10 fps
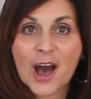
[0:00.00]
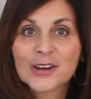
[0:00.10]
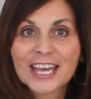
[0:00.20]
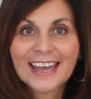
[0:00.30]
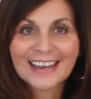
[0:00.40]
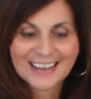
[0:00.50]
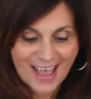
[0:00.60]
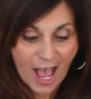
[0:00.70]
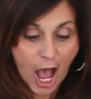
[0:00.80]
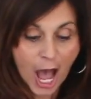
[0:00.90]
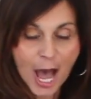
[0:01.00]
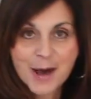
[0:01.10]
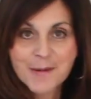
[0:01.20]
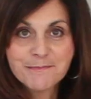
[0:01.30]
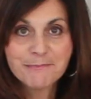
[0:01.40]
Okay,
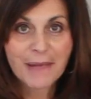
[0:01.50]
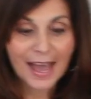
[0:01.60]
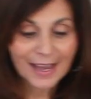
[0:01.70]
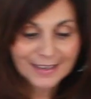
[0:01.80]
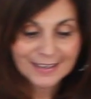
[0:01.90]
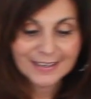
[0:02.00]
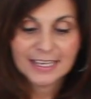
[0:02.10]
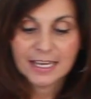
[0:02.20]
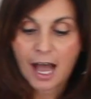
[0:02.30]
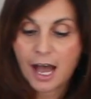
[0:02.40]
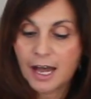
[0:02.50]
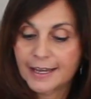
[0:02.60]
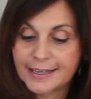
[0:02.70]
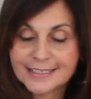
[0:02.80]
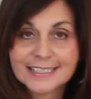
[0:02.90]
back.
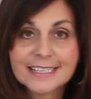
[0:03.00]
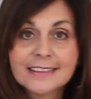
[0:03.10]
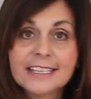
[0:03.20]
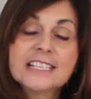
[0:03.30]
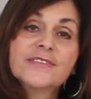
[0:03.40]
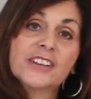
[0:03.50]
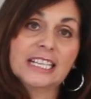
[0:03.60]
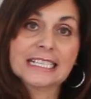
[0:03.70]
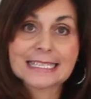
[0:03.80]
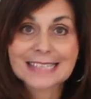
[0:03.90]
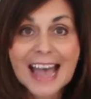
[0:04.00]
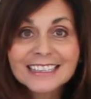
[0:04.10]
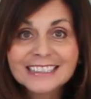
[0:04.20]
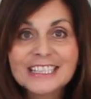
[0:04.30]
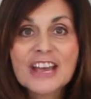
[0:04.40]
I did these for
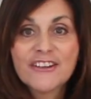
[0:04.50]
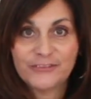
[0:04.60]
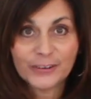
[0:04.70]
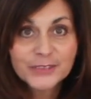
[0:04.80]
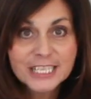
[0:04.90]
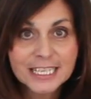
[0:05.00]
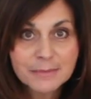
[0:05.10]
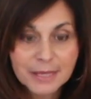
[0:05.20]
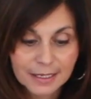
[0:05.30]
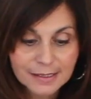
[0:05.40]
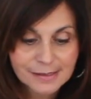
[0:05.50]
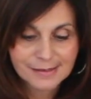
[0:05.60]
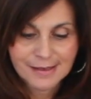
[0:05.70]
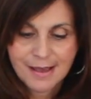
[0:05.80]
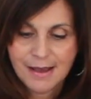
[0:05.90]
exactly 15
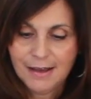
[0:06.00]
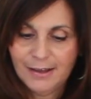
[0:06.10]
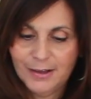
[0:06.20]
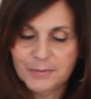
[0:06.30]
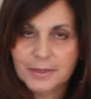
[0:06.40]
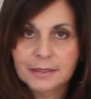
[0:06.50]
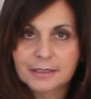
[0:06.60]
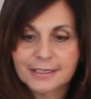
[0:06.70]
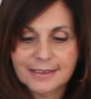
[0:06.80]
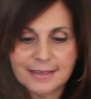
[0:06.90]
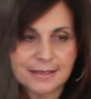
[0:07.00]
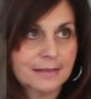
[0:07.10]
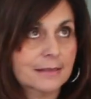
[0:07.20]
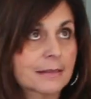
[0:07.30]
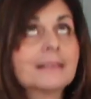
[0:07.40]
minutes. Look at
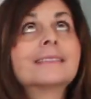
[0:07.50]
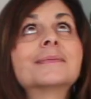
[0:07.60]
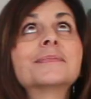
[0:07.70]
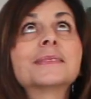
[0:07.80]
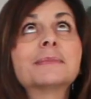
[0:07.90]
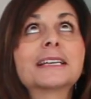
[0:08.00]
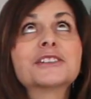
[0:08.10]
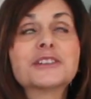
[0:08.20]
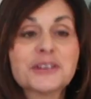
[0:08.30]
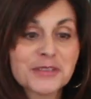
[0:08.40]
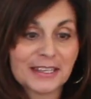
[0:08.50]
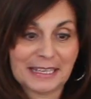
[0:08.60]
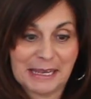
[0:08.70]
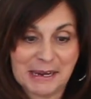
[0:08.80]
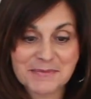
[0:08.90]
this. Make sure that the
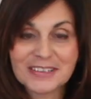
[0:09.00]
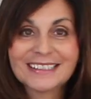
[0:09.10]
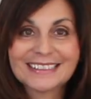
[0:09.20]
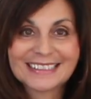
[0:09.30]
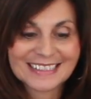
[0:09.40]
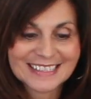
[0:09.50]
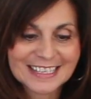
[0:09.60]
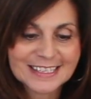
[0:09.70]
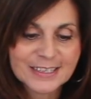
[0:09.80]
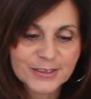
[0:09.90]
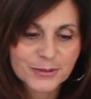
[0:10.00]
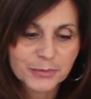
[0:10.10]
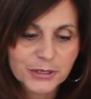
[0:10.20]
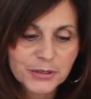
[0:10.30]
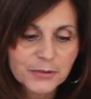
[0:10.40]
camera gets this. These are
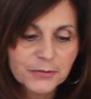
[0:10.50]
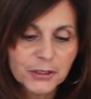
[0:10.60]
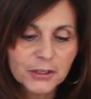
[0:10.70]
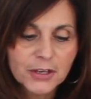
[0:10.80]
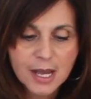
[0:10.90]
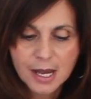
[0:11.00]
beautiful.